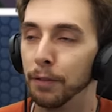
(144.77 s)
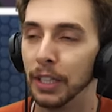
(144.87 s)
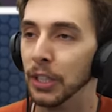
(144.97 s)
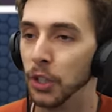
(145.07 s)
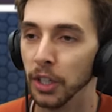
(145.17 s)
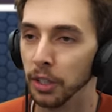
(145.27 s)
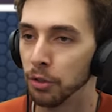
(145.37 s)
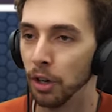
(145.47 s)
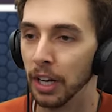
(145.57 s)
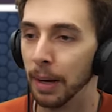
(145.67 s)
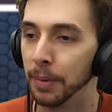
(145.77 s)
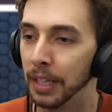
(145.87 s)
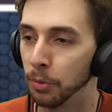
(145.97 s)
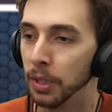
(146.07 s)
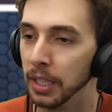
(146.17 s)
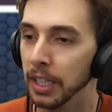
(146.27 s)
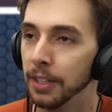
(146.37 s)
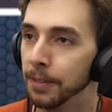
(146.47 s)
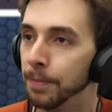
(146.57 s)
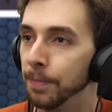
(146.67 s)
flea circus, John Hammond, that's what you need.
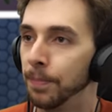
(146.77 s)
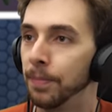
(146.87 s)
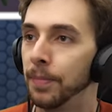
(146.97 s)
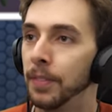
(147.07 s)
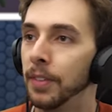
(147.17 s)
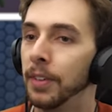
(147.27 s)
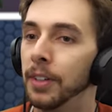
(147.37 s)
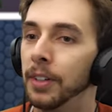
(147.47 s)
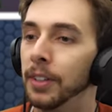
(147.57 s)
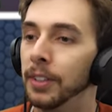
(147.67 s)
Something that was real.